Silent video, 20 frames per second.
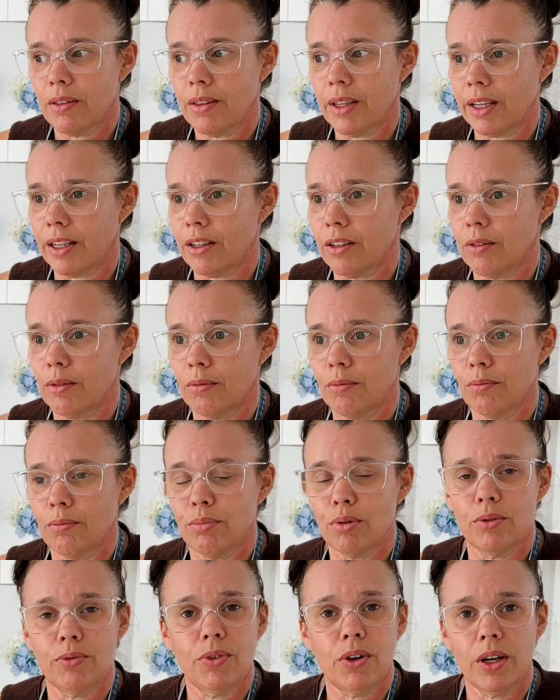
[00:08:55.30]
They can
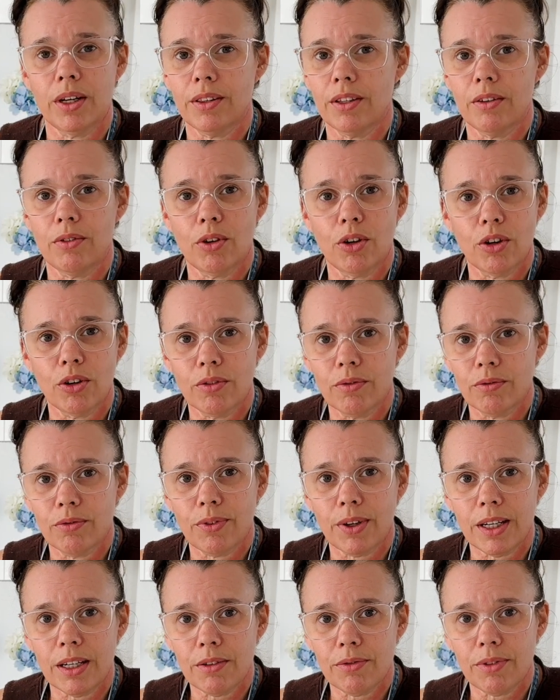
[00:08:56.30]
provide their own
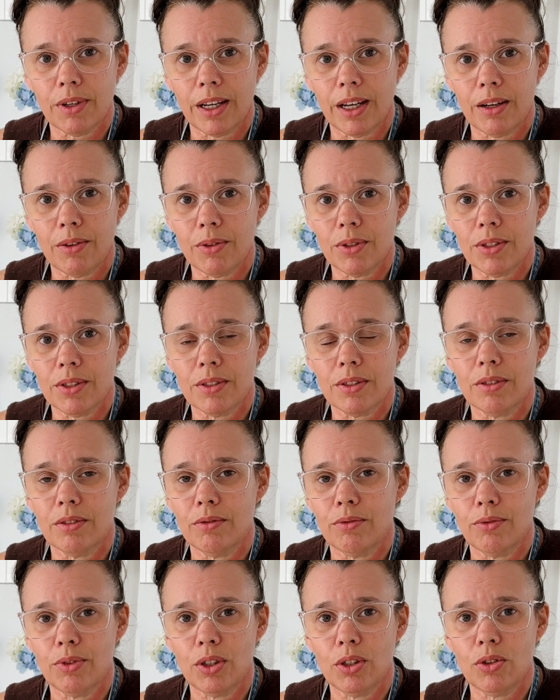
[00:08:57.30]
fake flowers
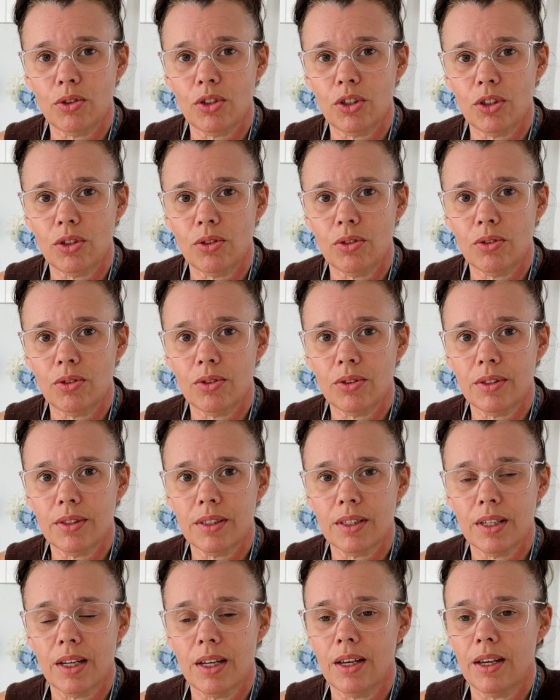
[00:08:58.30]
for you to
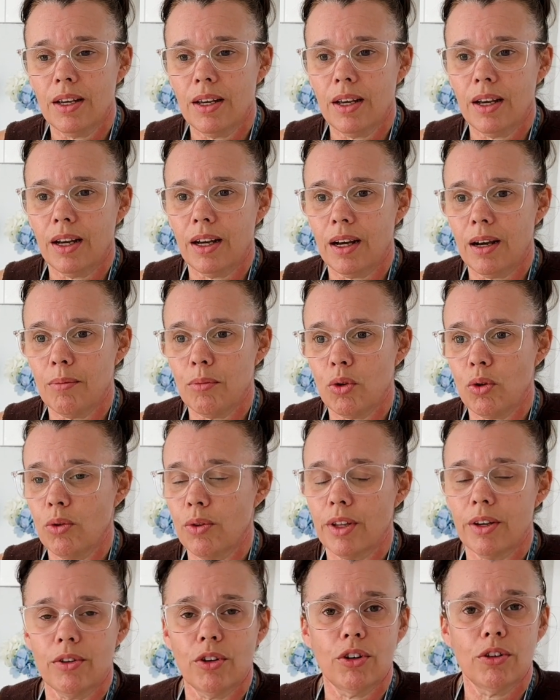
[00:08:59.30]
use,
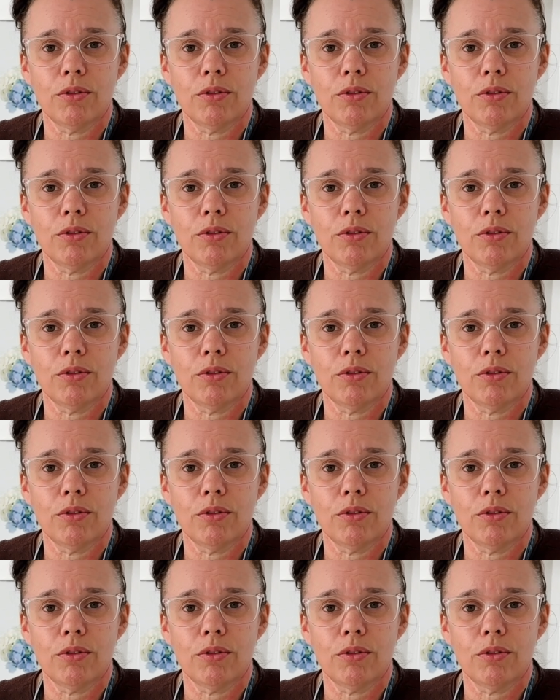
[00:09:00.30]
or their